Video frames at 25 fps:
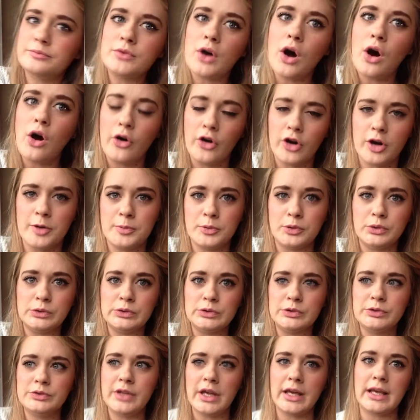horrible
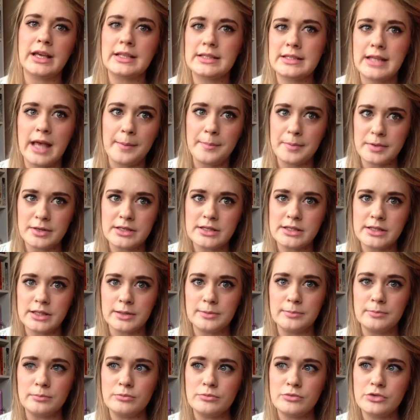things happen to
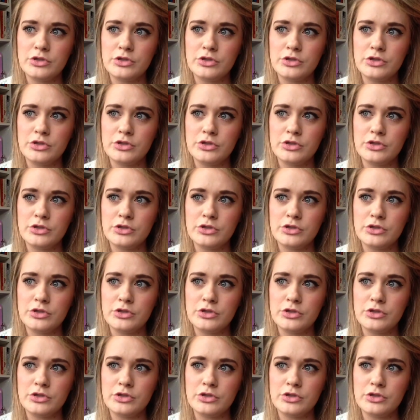them